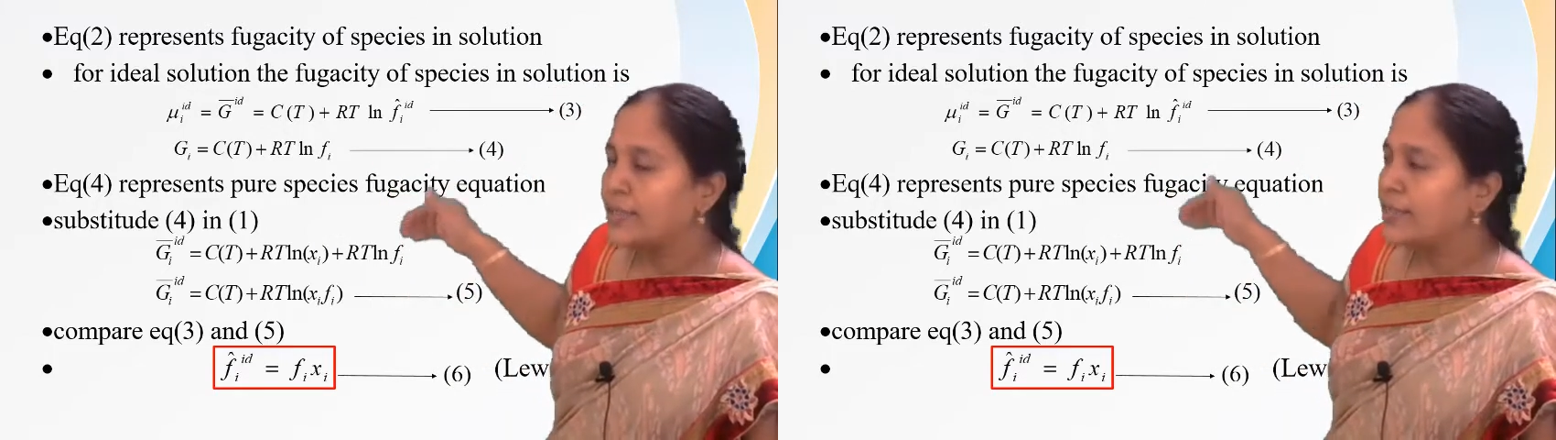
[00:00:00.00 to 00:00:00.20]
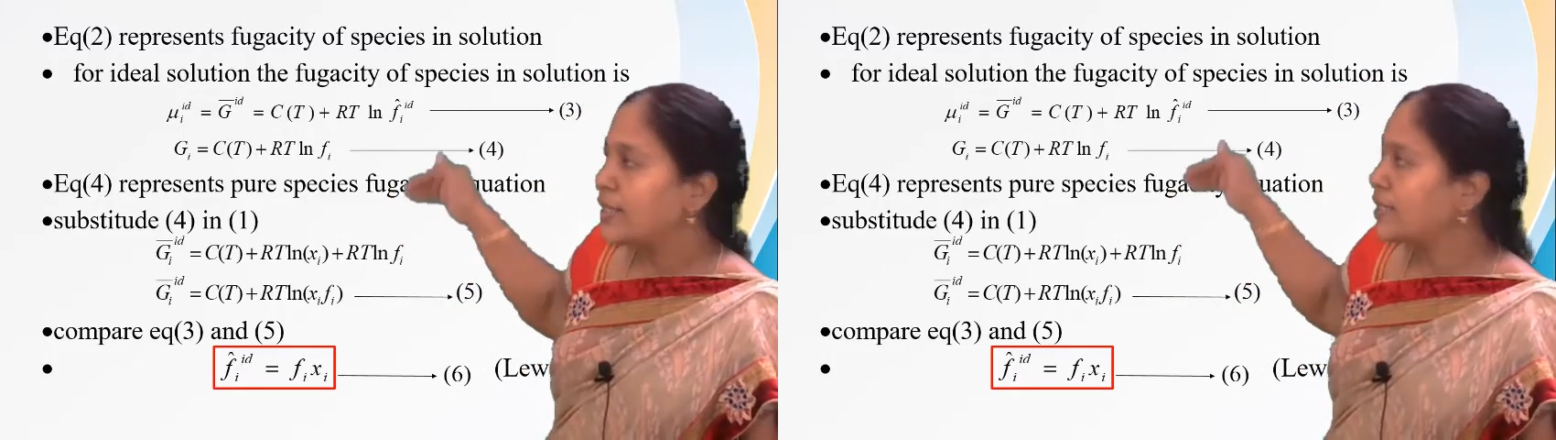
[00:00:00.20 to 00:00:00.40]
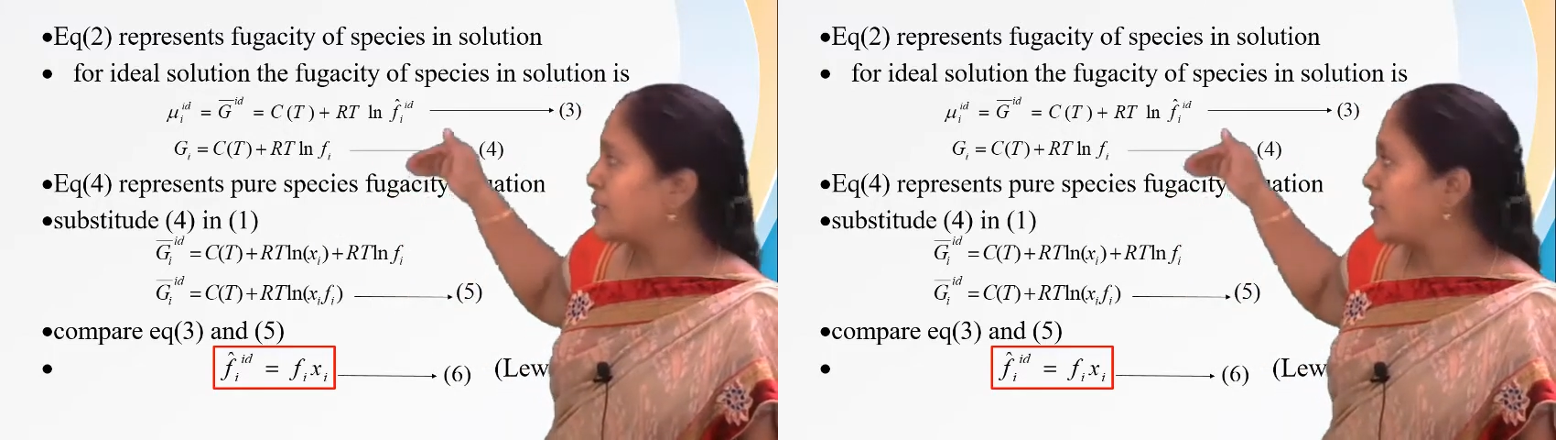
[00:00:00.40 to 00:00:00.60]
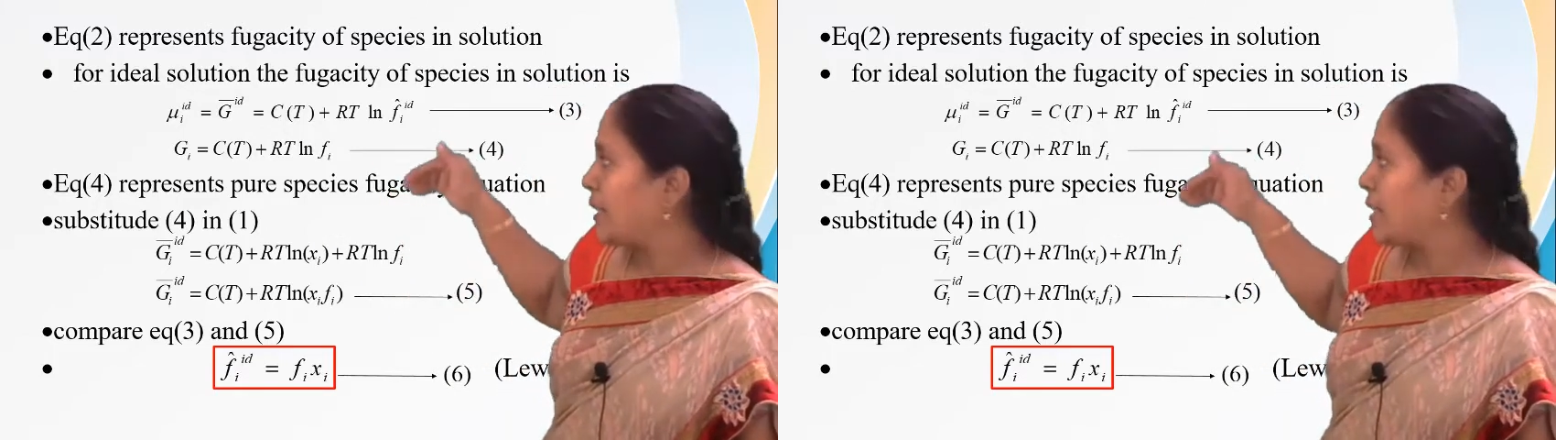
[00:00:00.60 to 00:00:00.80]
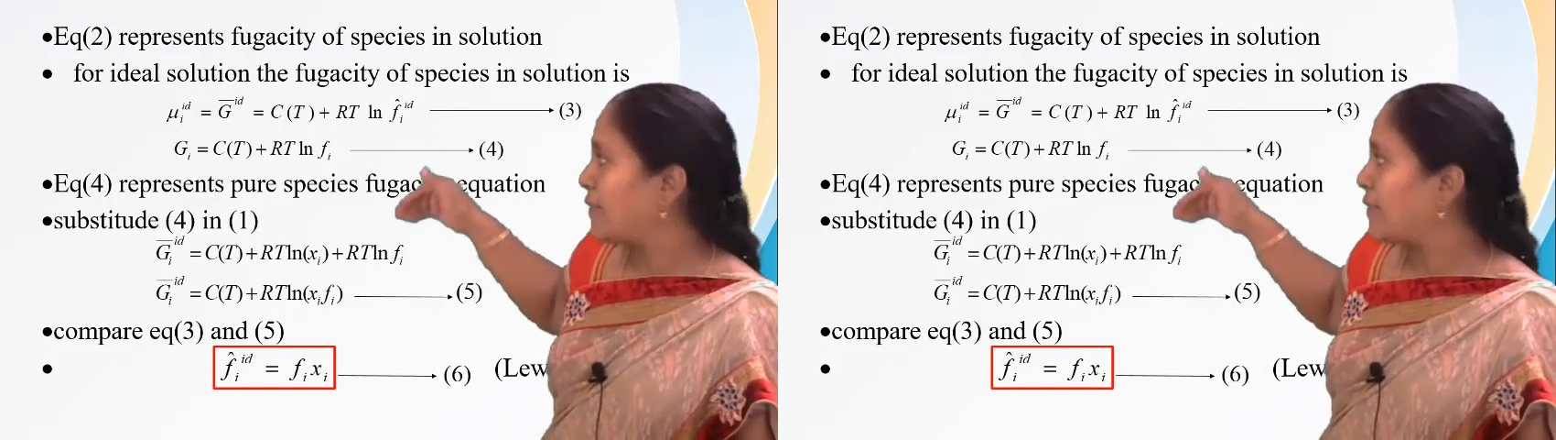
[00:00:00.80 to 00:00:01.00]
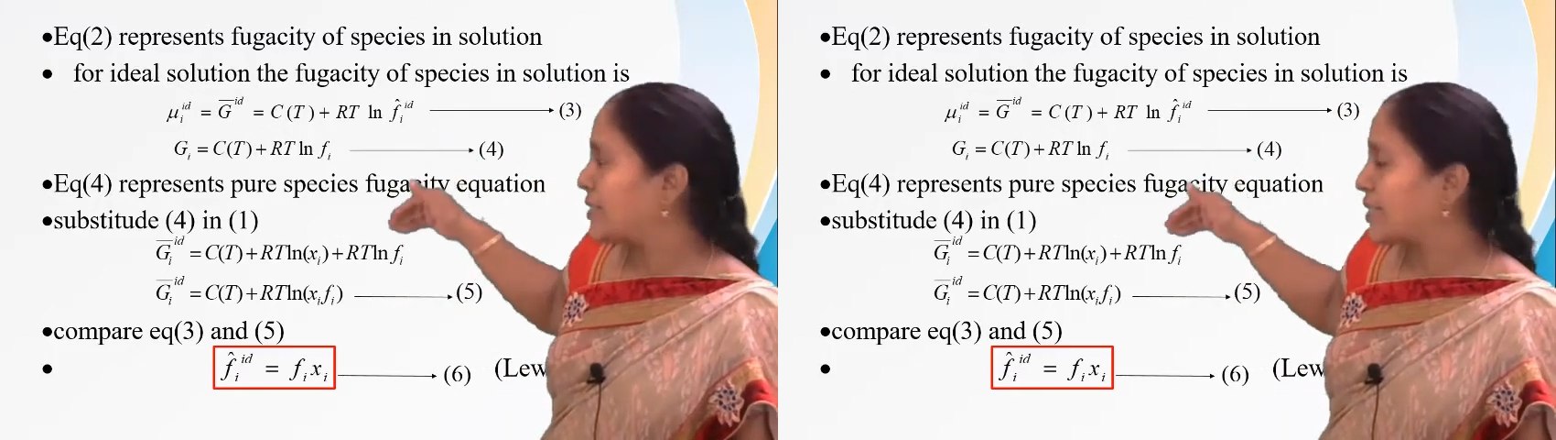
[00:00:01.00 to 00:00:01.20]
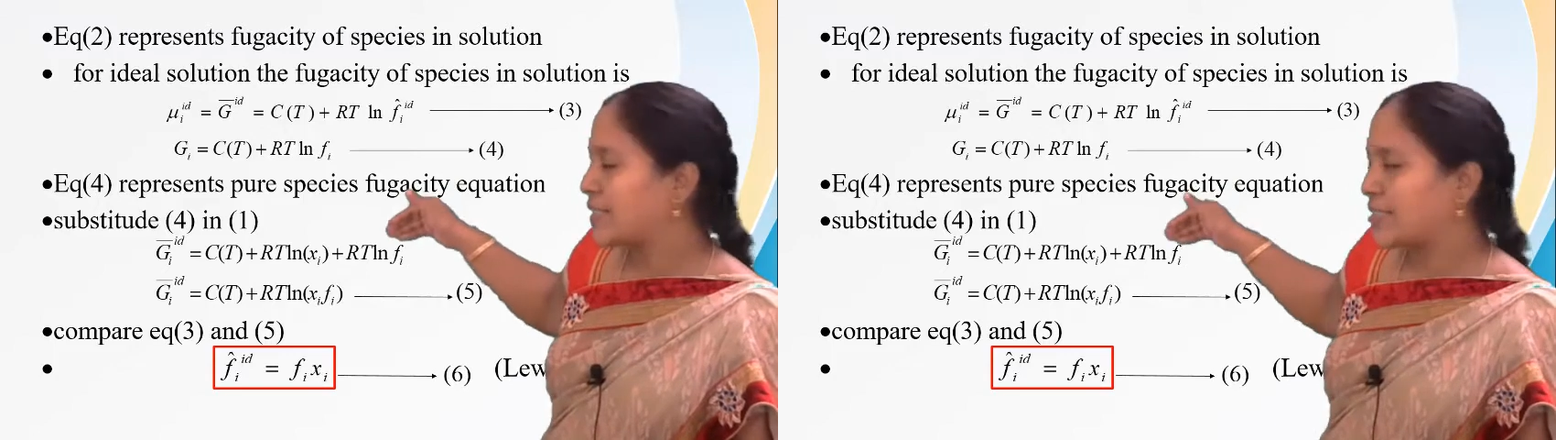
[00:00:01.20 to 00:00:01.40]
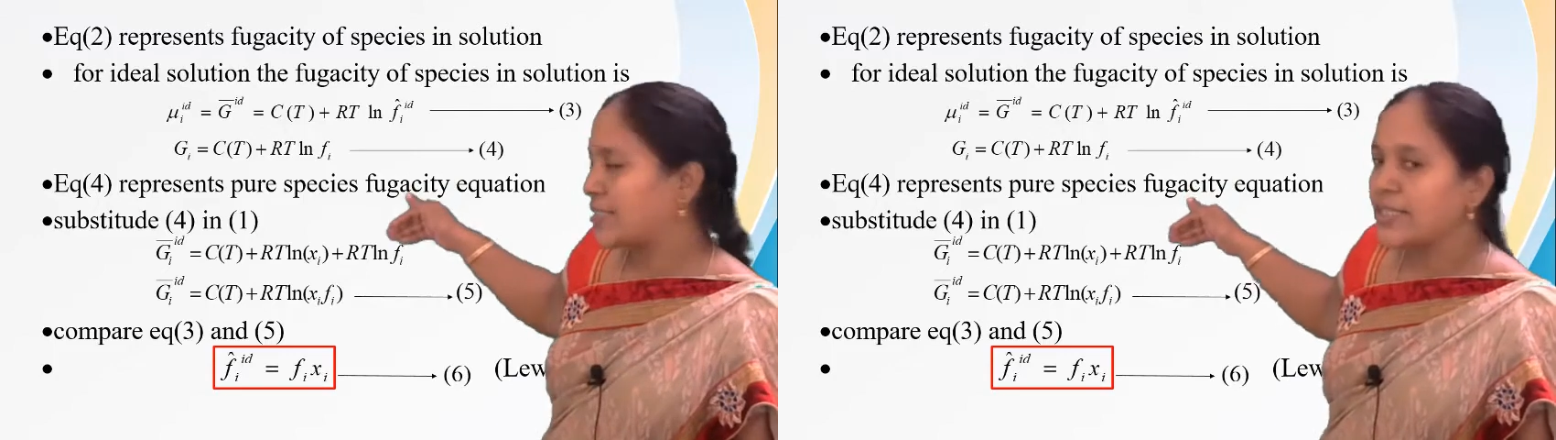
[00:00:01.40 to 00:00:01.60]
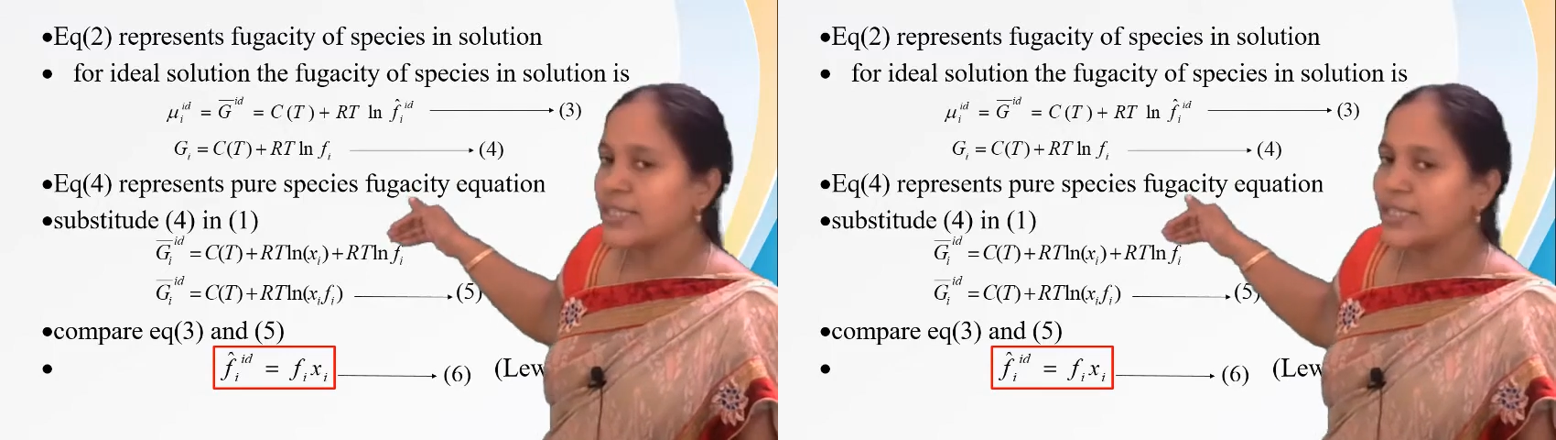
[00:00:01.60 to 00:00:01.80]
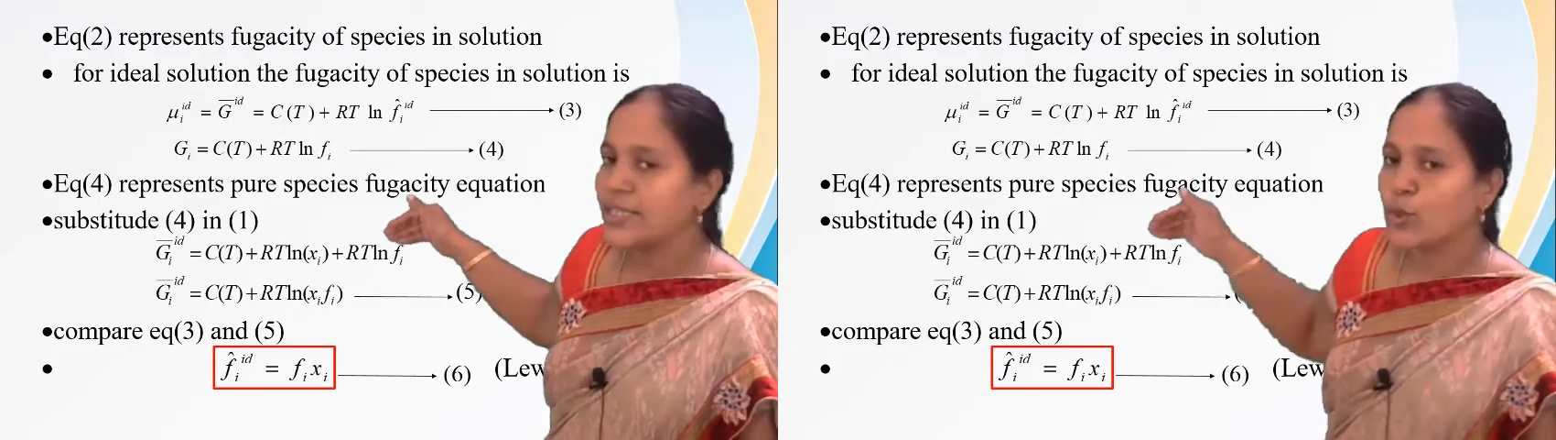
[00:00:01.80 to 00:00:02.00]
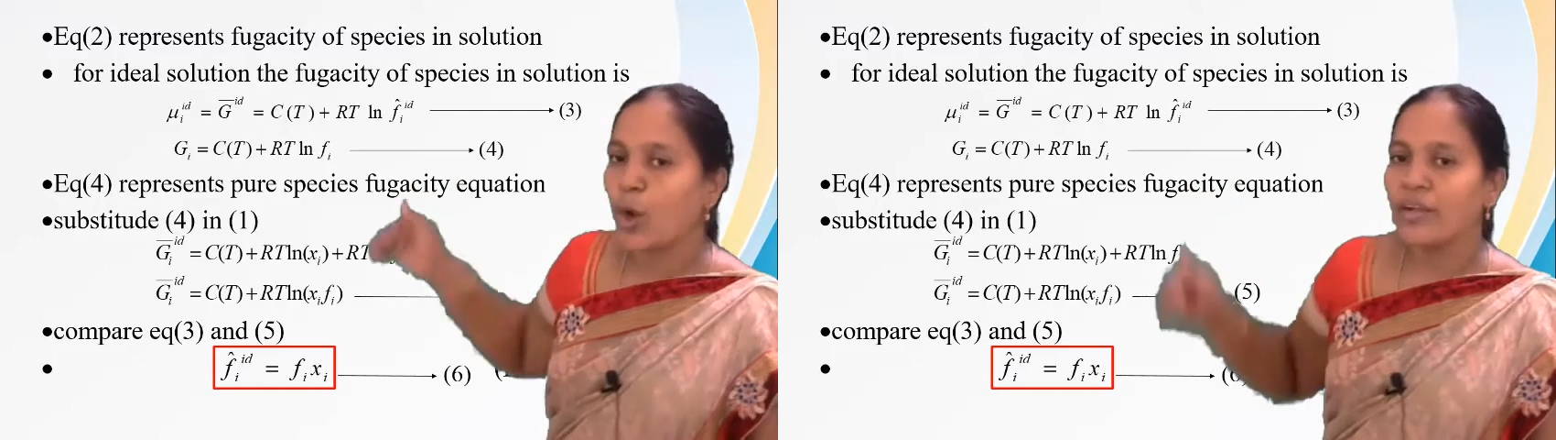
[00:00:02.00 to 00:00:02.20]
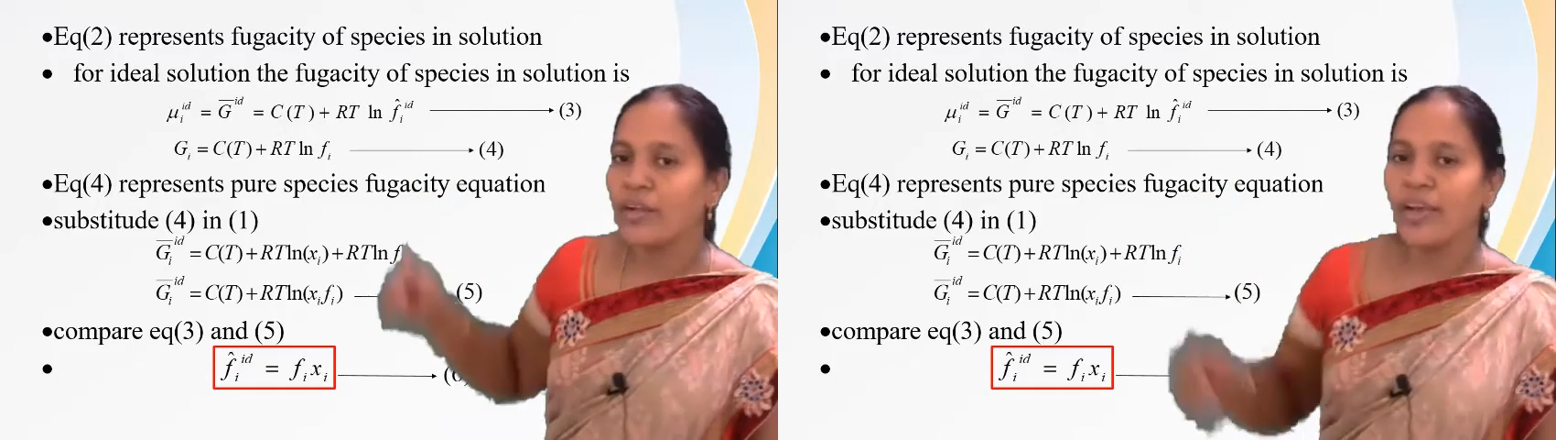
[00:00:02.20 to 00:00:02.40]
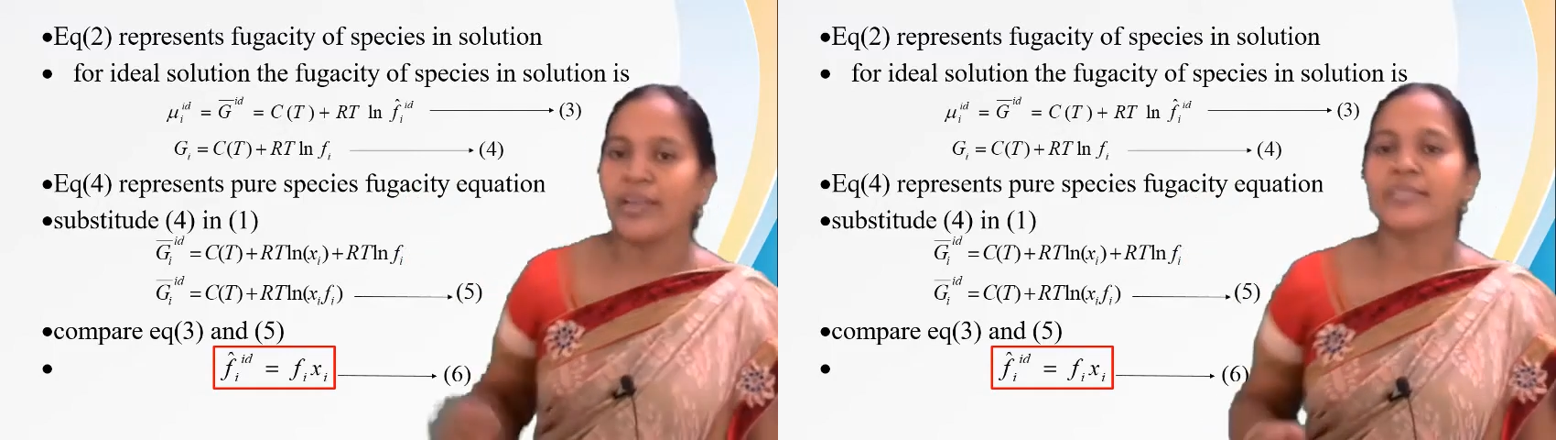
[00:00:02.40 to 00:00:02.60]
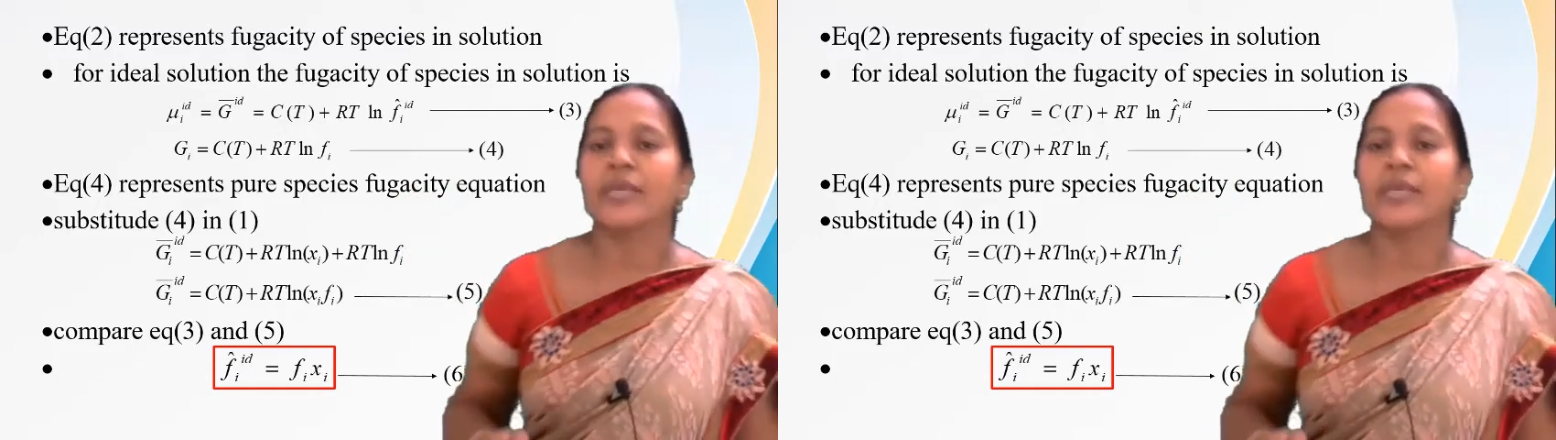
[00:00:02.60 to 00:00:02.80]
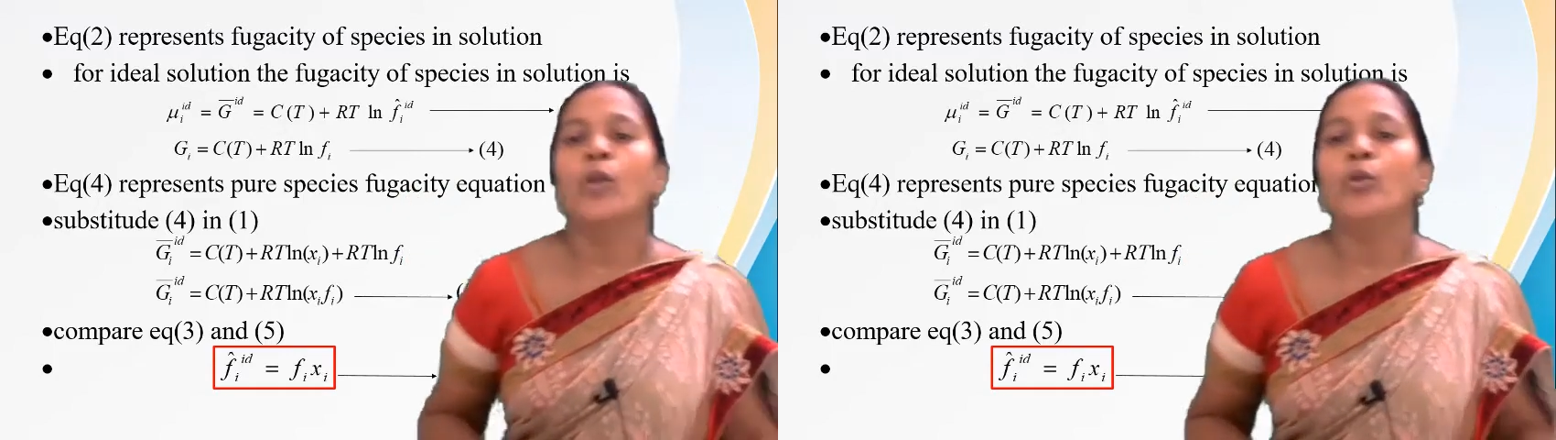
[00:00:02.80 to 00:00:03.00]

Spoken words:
This equation 6 is called as